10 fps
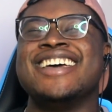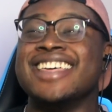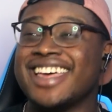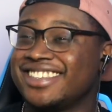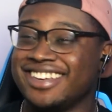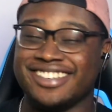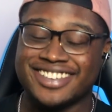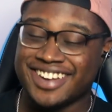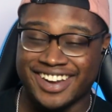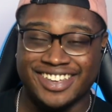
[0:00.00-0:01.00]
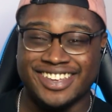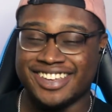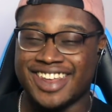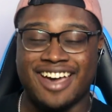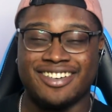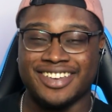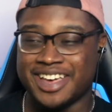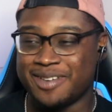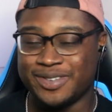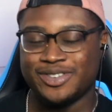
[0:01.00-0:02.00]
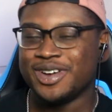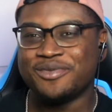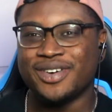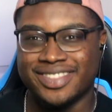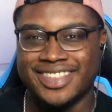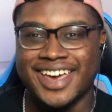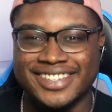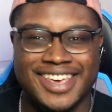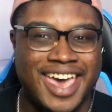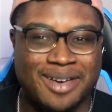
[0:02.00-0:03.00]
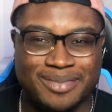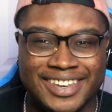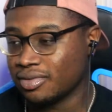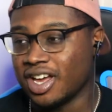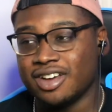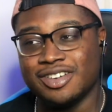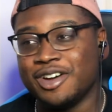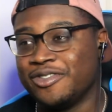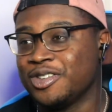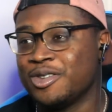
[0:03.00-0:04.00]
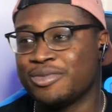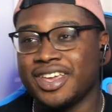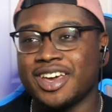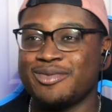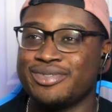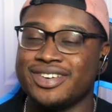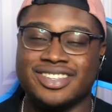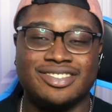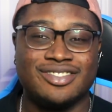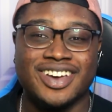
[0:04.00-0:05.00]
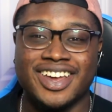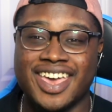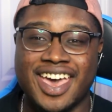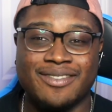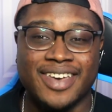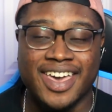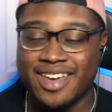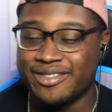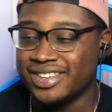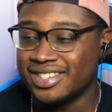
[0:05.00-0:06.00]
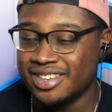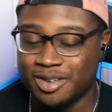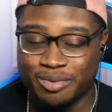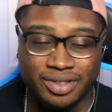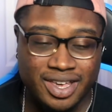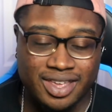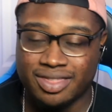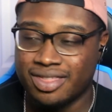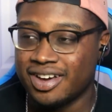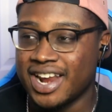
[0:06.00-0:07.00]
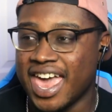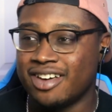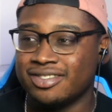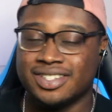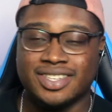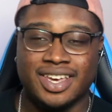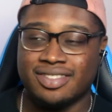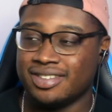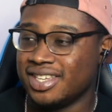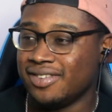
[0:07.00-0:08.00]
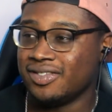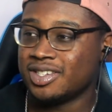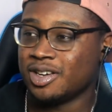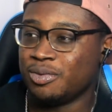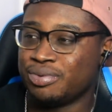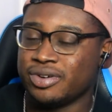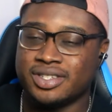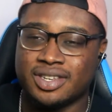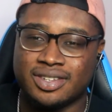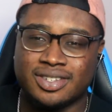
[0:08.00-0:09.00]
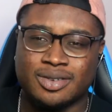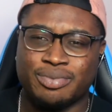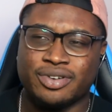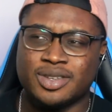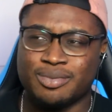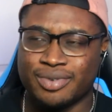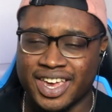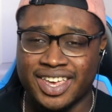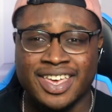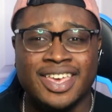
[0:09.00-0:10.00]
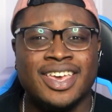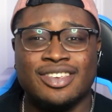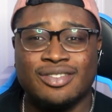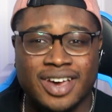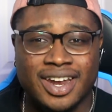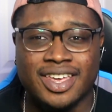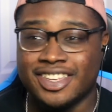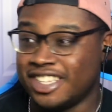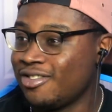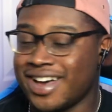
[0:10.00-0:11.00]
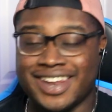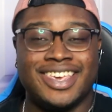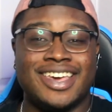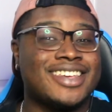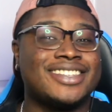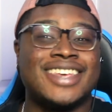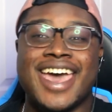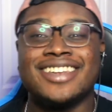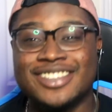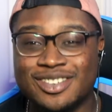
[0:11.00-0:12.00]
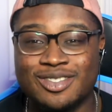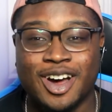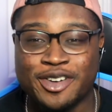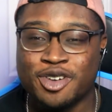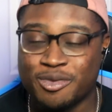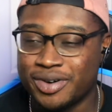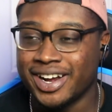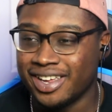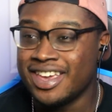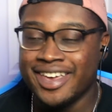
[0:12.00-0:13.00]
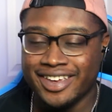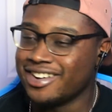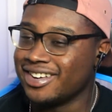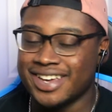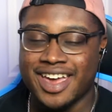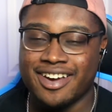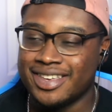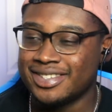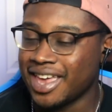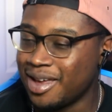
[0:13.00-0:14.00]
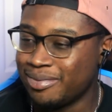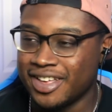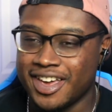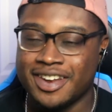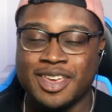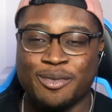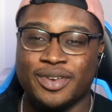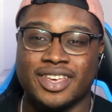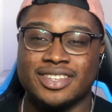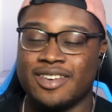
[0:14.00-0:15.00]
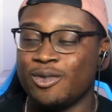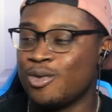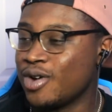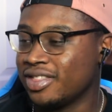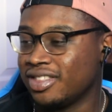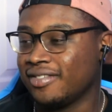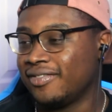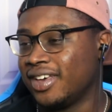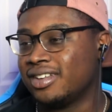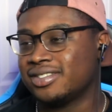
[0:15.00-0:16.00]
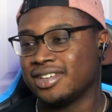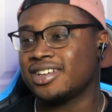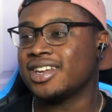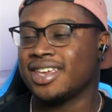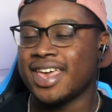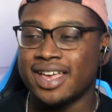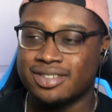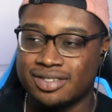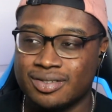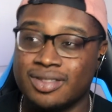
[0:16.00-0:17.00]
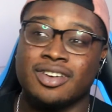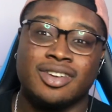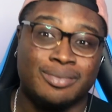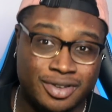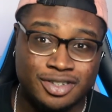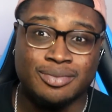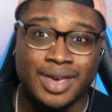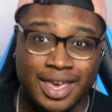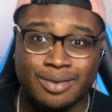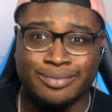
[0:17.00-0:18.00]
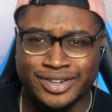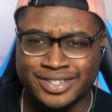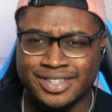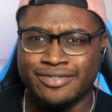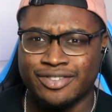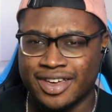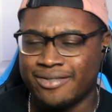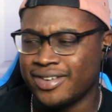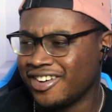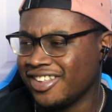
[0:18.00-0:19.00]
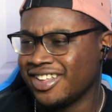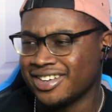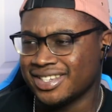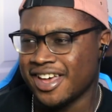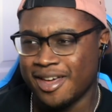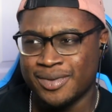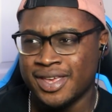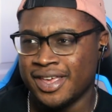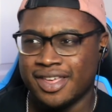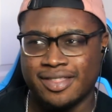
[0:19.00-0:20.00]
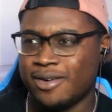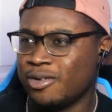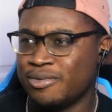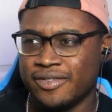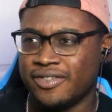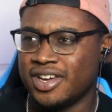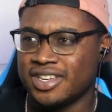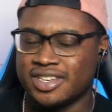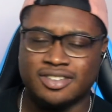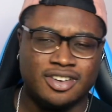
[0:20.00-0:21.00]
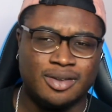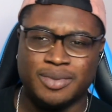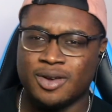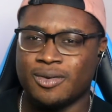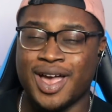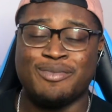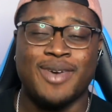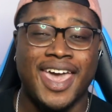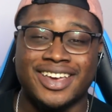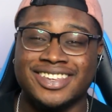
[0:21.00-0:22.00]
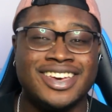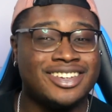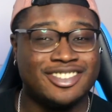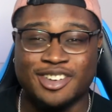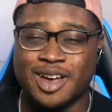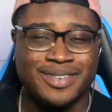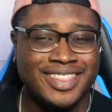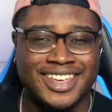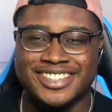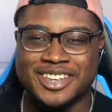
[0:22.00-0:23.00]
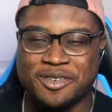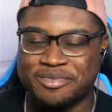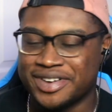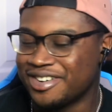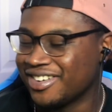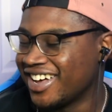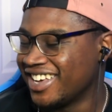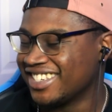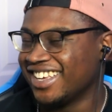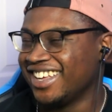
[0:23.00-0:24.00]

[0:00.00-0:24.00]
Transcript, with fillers: That's also not a good outcome. You don't want that to happen. I don't know. If you're going to break out of prison, you got to have every single plan thought out. Just like the TV show Prison Break. You got to get it tattooed on your body, your entire escape plan. Because if one thing fails, they're going to catch you and they're going to put you back in prison for a very long time. And that won't be fun because you're going to be right back to dropping that soap. Oh, gosh.